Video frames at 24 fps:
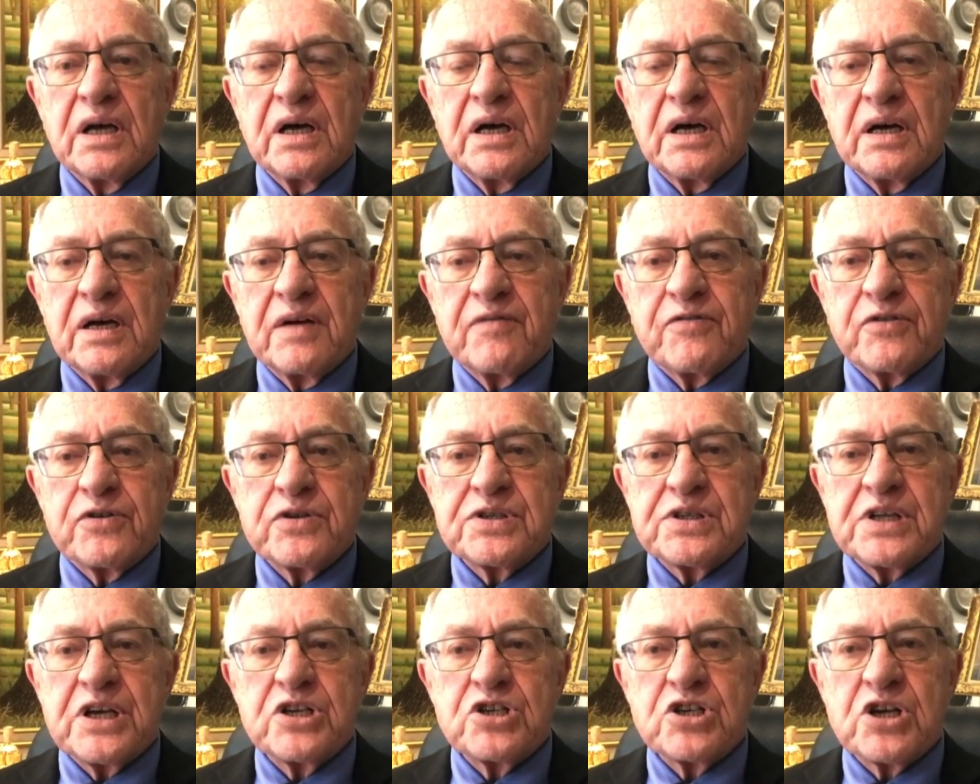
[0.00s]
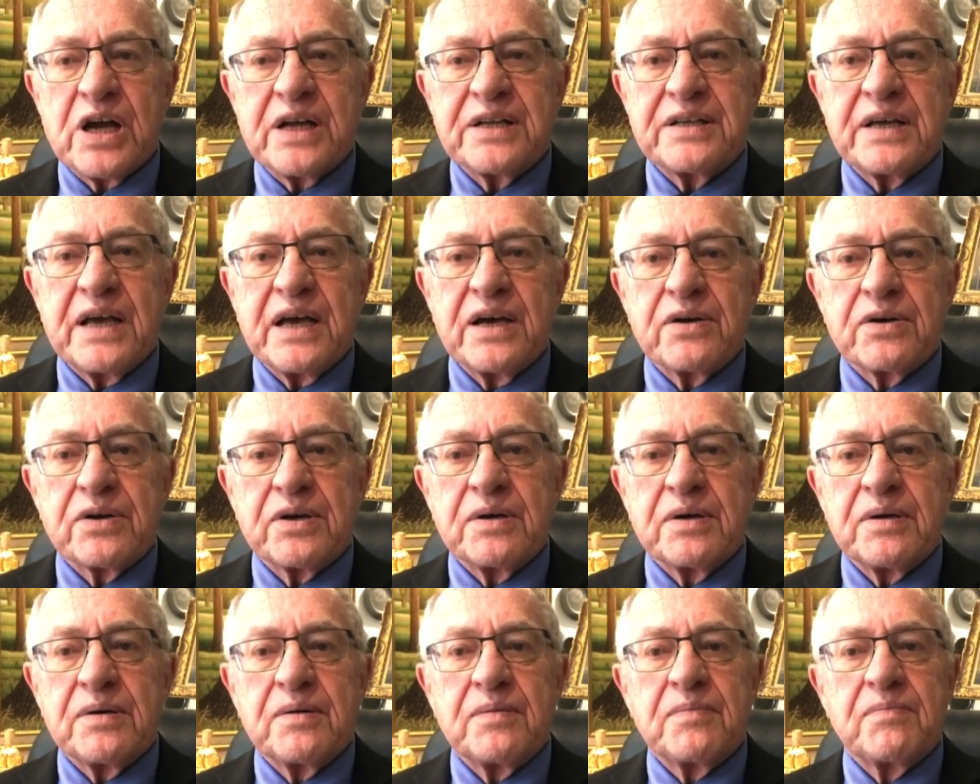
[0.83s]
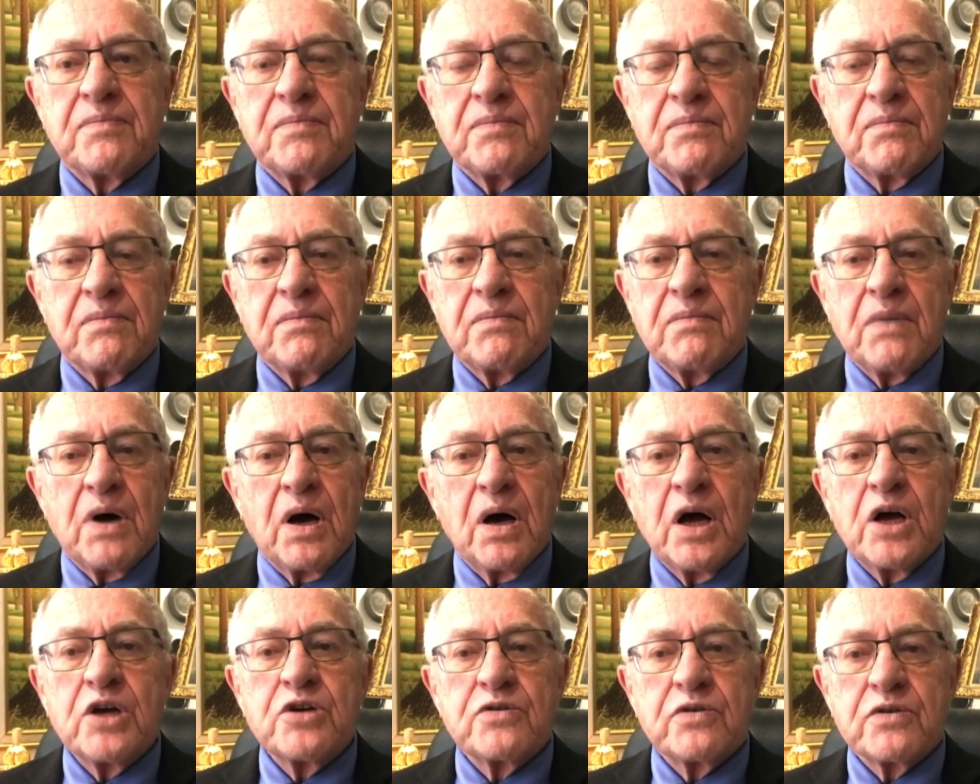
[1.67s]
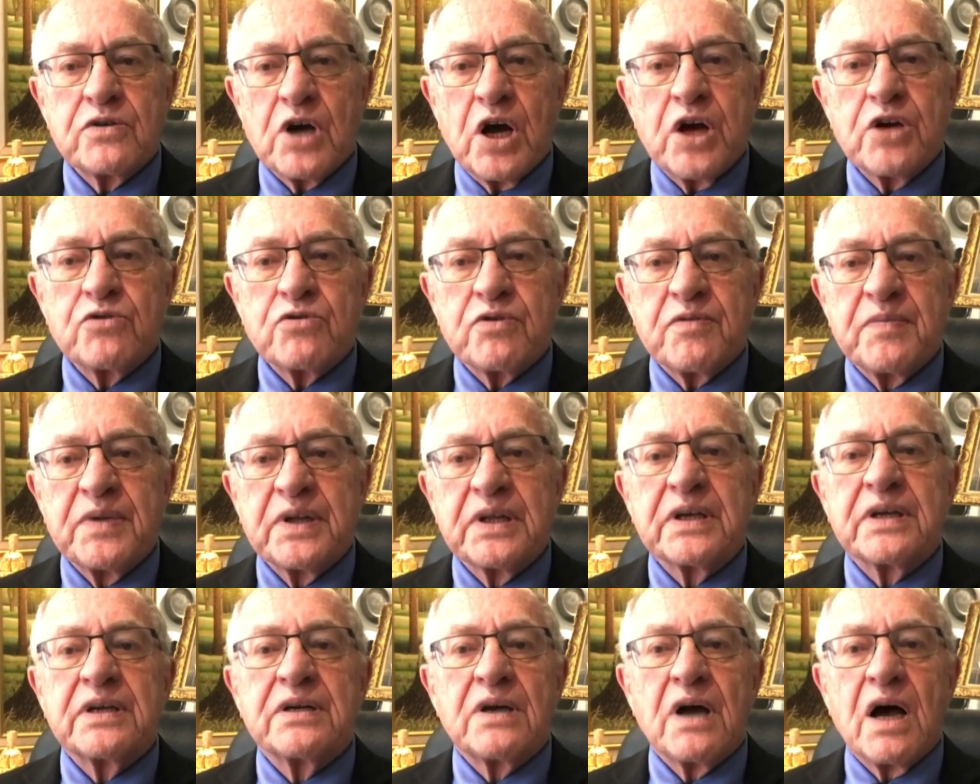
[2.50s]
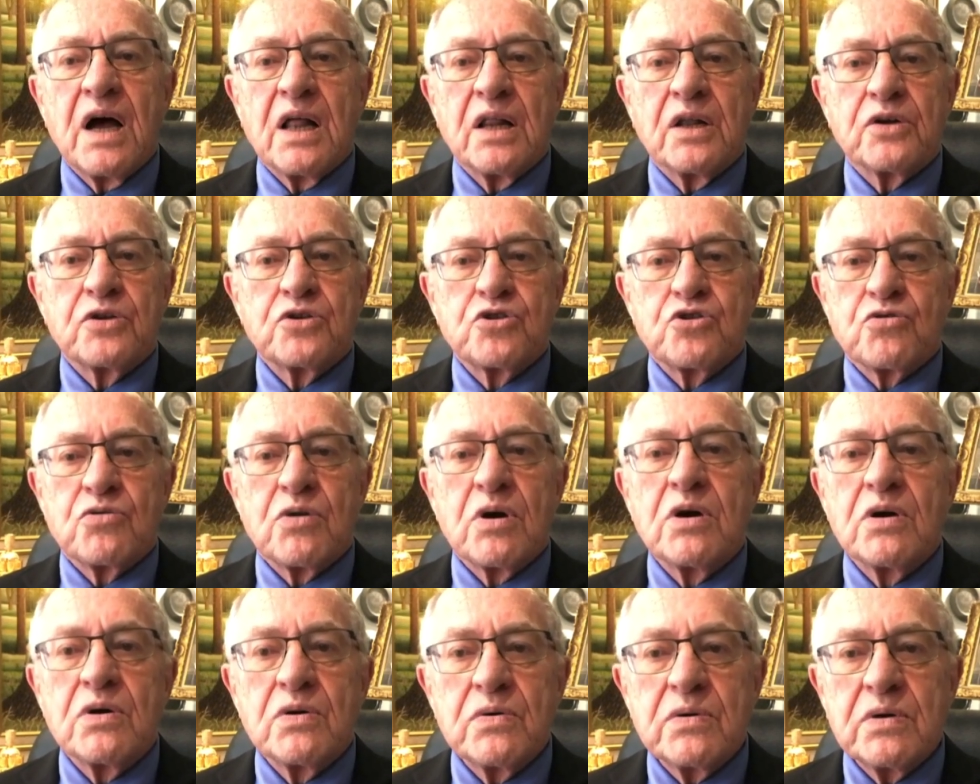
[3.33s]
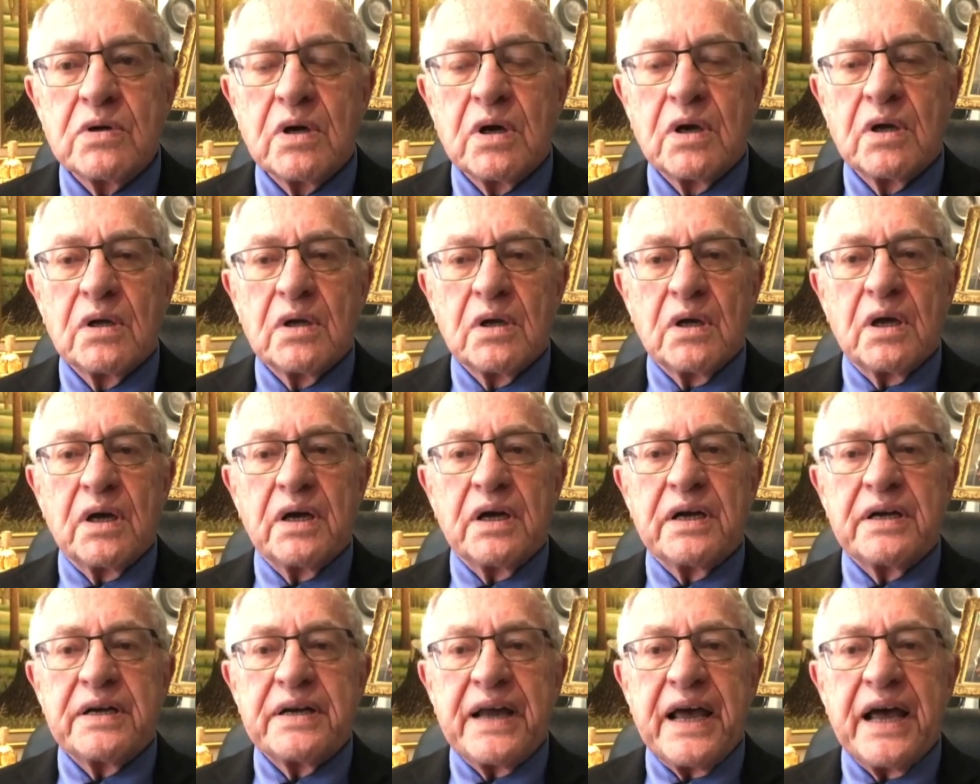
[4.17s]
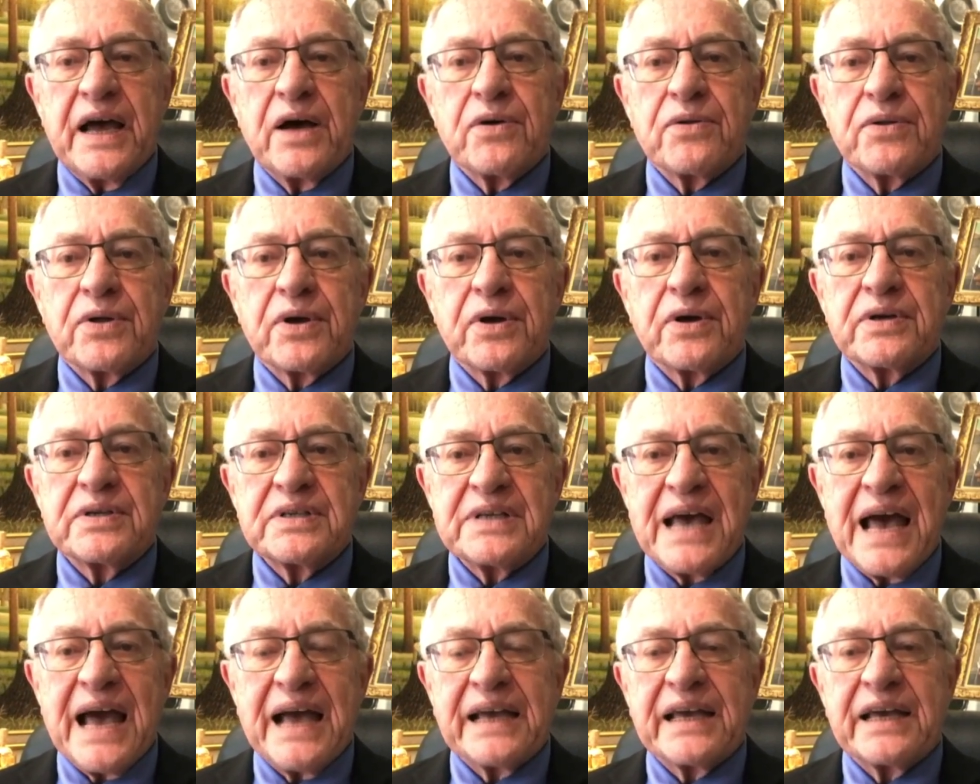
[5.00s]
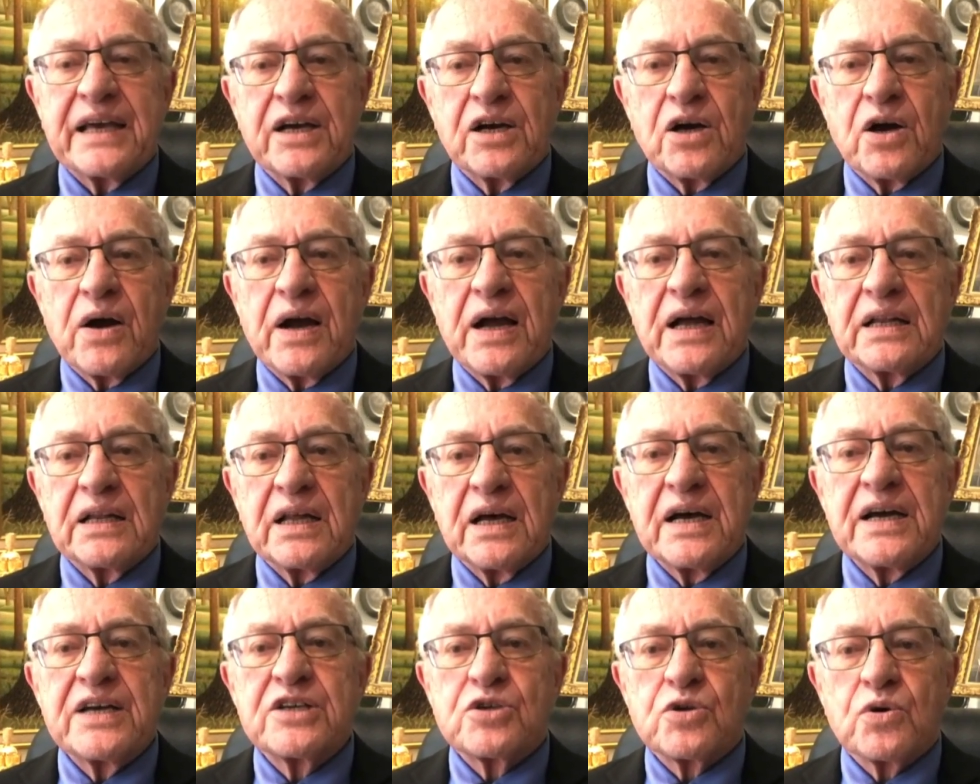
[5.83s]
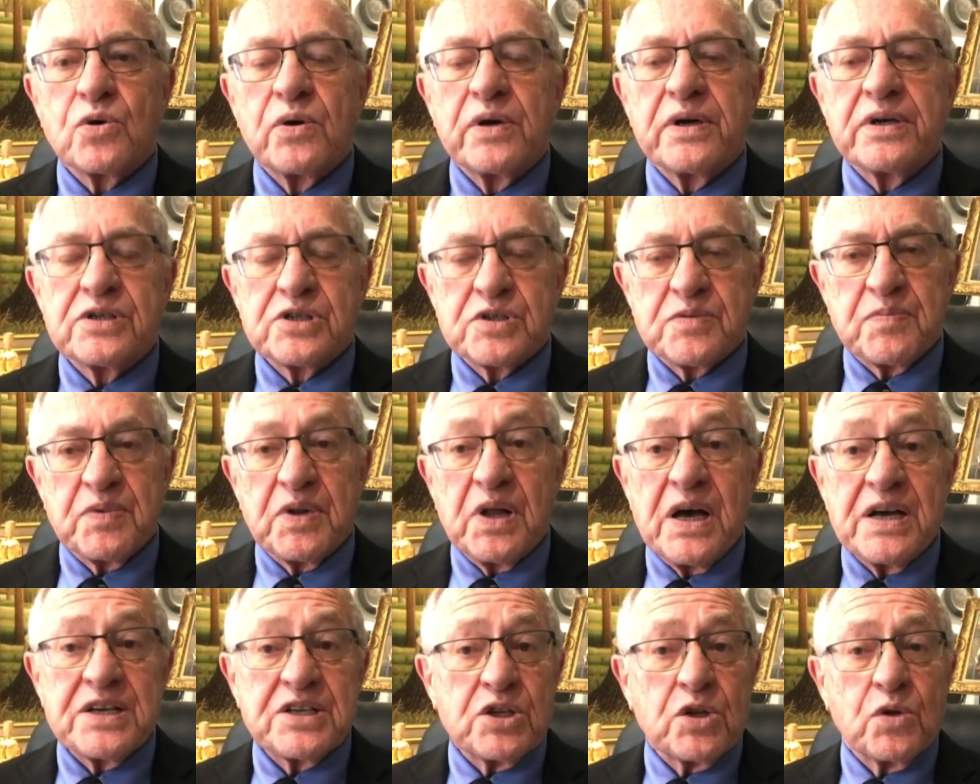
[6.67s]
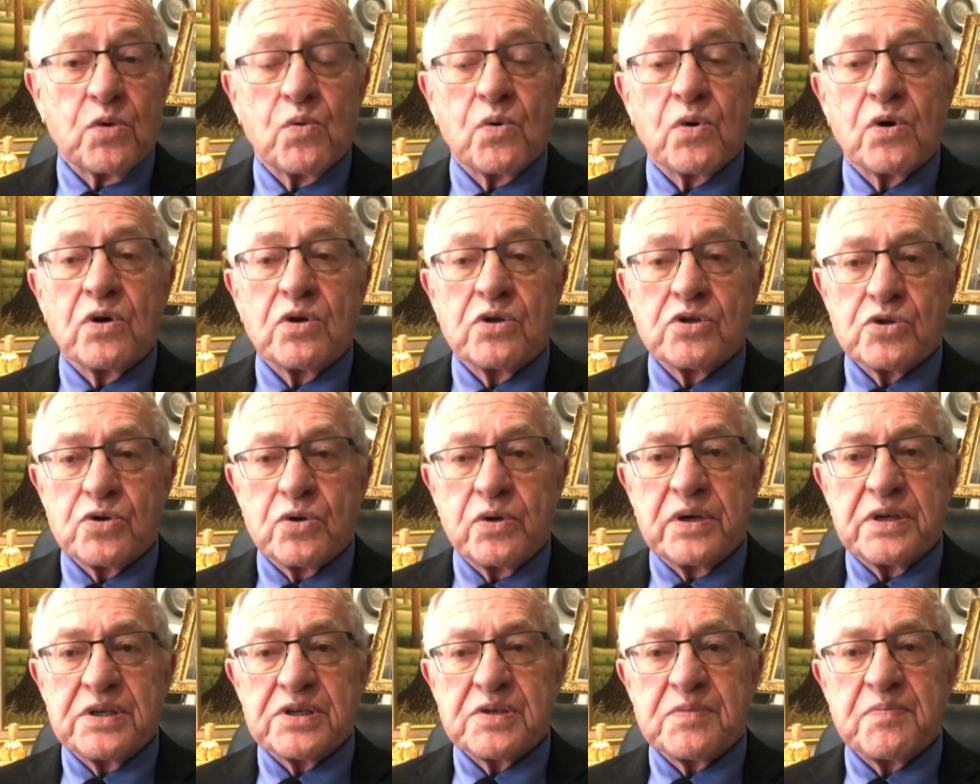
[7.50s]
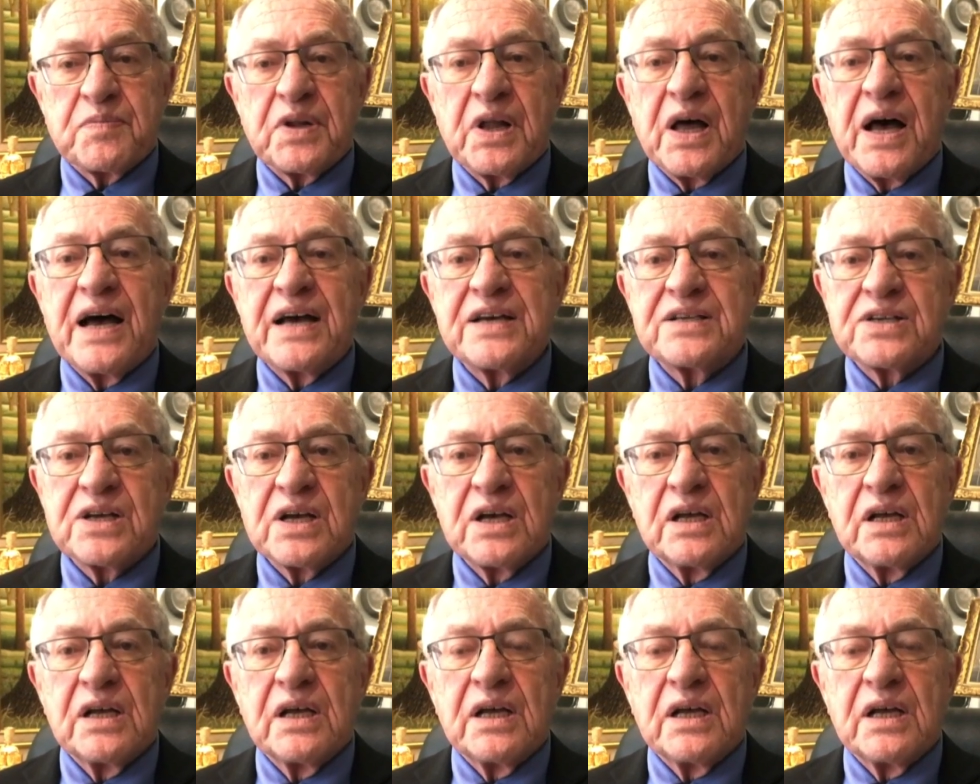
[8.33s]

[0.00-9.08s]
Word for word: Uh, first, they shot down a hundred million dollar drone. Right. Uh, now they're attacking our allies' oil supplies and the world's oil supplies.